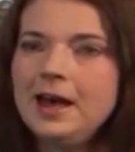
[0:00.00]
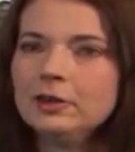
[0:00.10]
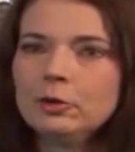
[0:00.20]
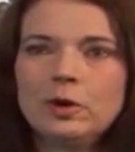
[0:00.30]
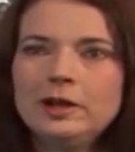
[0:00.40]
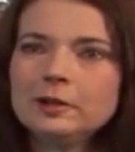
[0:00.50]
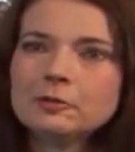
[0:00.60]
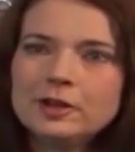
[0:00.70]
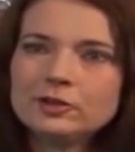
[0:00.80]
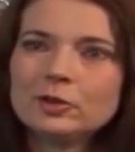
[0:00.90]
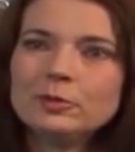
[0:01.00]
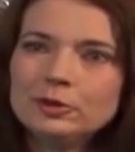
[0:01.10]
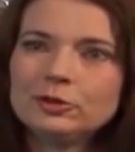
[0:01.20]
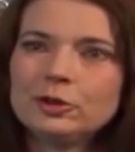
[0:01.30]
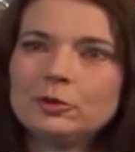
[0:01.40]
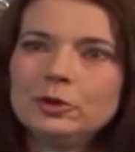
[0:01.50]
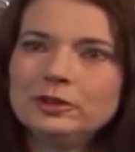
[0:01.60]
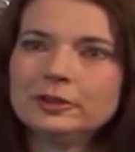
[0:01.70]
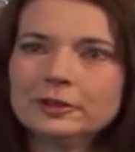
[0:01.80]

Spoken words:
And the way Lorenzo Music would